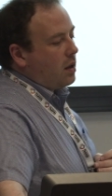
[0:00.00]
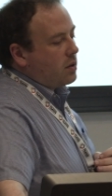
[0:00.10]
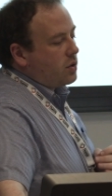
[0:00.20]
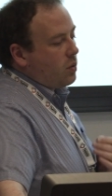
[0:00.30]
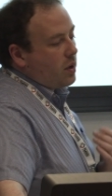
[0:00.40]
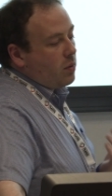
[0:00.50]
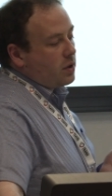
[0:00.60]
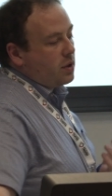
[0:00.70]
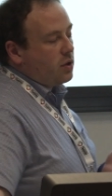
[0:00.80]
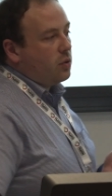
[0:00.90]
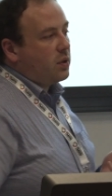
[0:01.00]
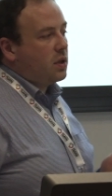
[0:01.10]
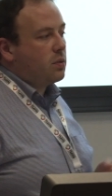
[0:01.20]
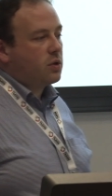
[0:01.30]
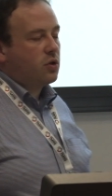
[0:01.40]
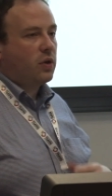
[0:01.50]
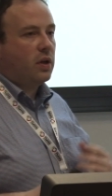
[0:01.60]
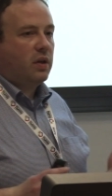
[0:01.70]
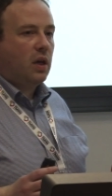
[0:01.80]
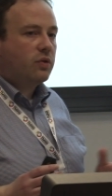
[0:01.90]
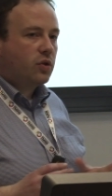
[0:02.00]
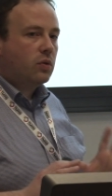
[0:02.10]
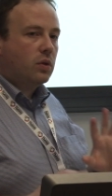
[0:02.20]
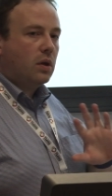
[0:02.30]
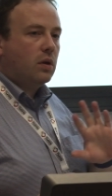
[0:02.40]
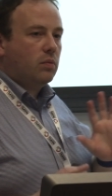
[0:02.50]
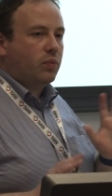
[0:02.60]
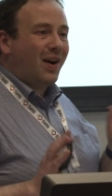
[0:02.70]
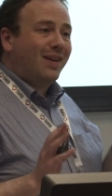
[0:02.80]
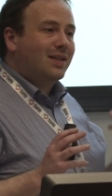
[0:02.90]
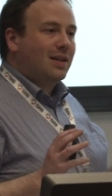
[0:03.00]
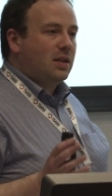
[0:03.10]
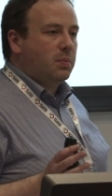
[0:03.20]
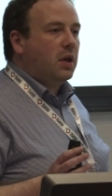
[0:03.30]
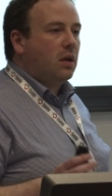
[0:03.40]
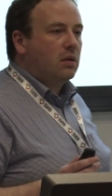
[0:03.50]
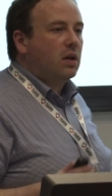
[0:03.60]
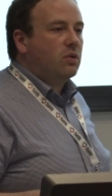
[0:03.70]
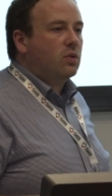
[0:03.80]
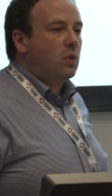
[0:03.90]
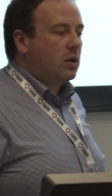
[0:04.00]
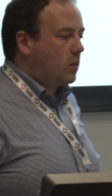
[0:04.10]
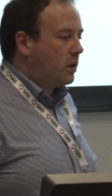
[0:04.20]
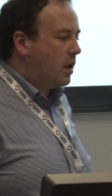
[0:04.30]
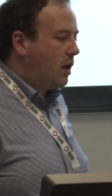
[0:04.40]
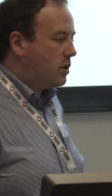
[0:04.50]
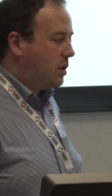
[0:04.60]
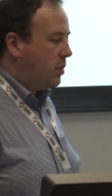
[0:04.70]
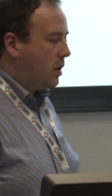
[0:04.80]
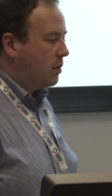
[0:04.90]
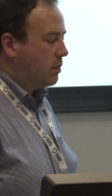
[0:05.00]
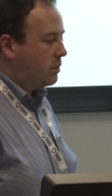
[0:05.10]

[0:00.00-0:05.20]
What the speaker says: So what I wanted to do with these was to try and think through practically speaking, think through what they actually mean.